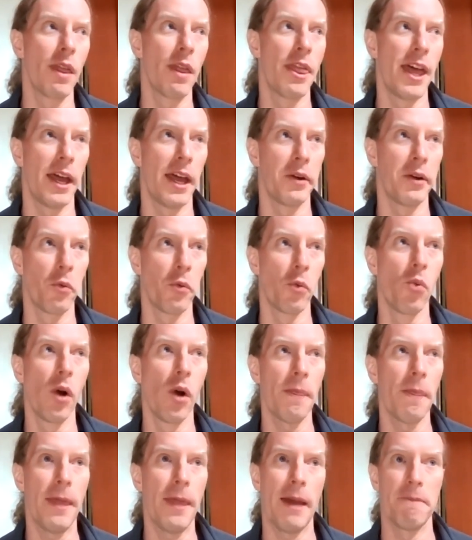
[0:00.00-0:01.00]
that
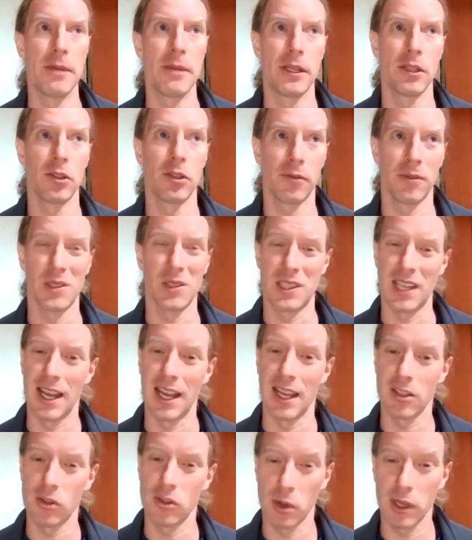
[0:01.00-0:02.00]
what that means for
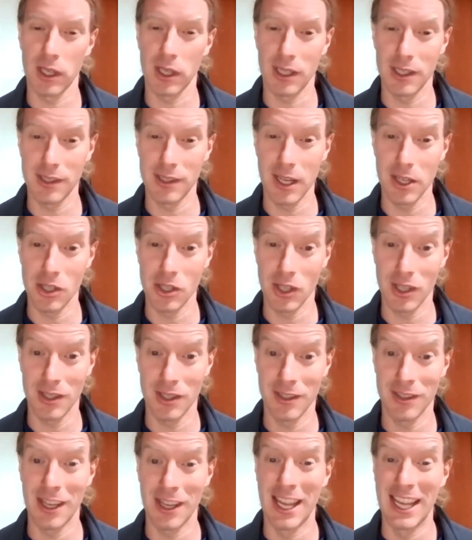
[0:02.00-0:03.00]
science
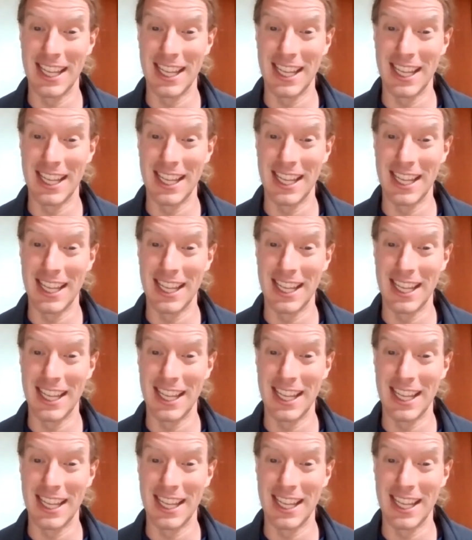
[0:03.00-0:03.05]
organizations